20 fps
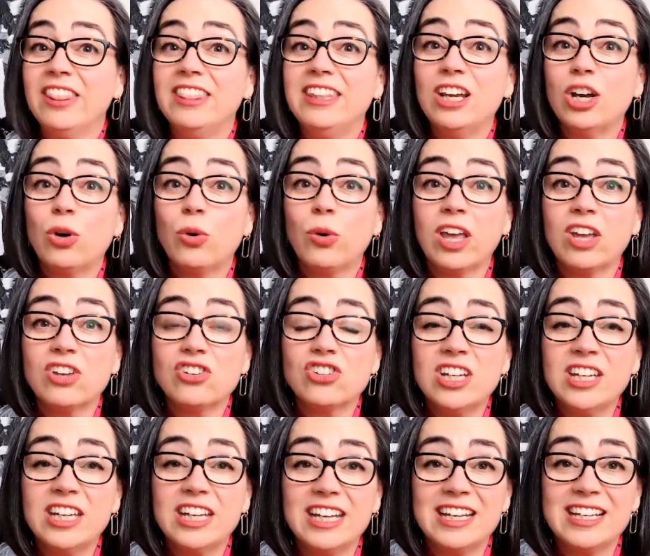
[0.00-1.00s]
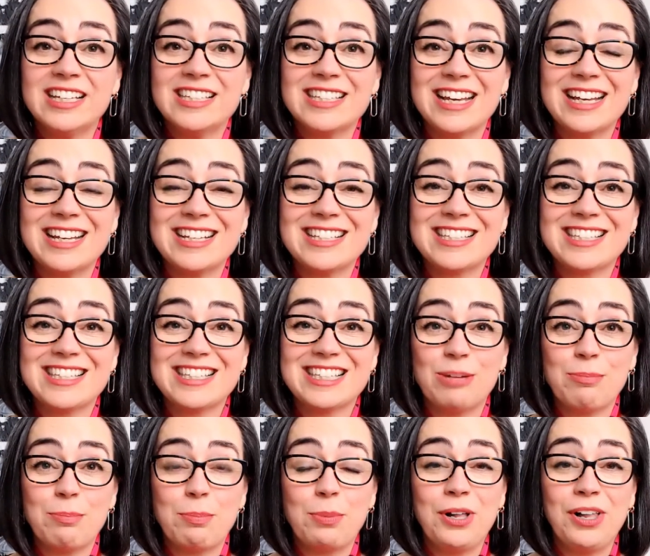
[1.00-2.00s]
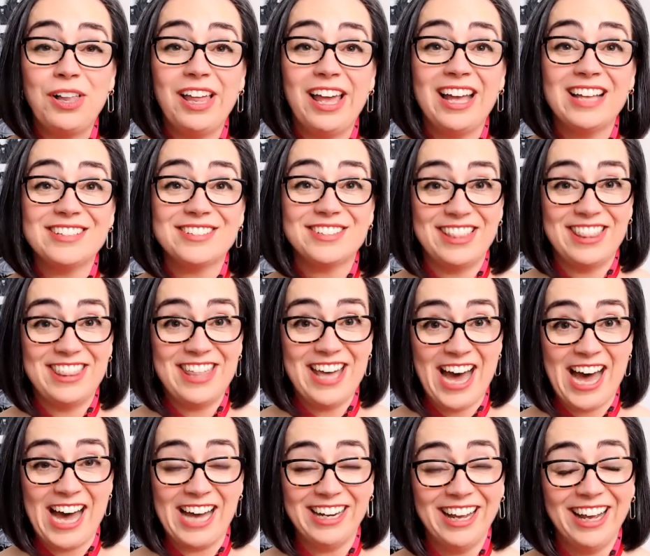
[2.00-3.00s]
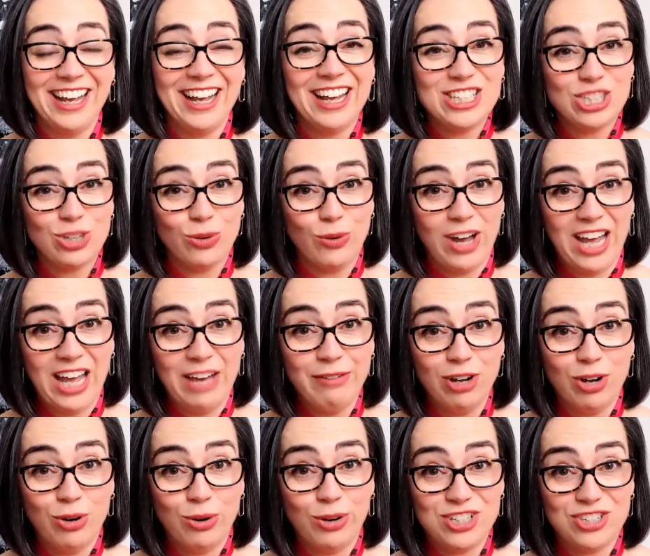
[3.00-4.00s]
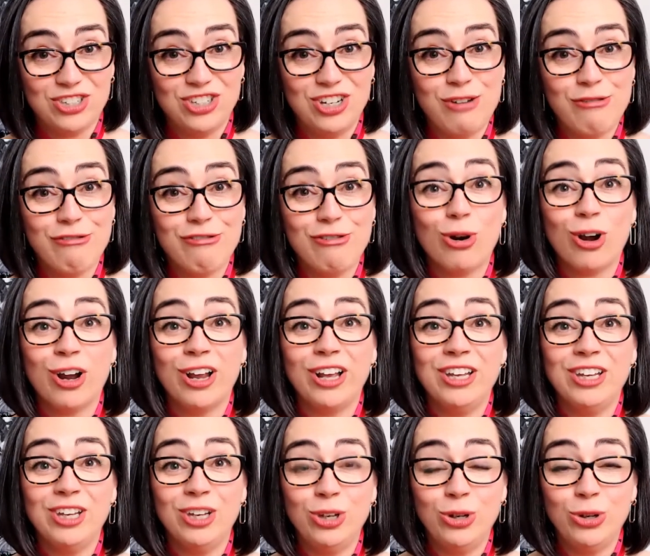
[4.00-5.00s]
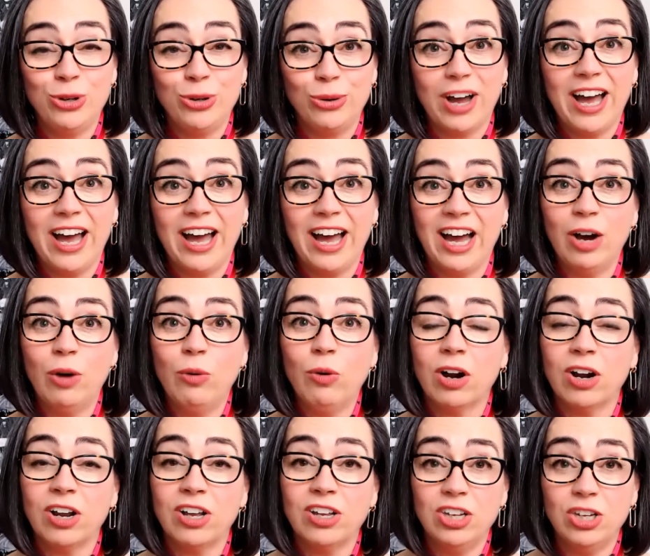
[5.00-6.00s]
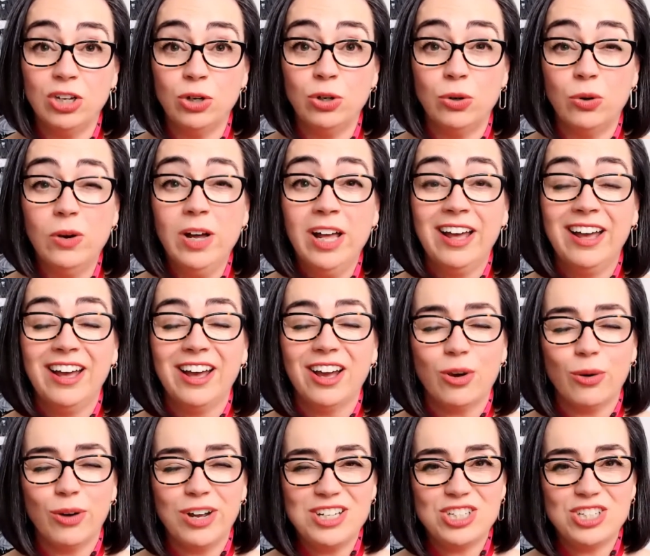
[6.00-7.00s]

The equation is as simple as that. So I have a question for you, how are you going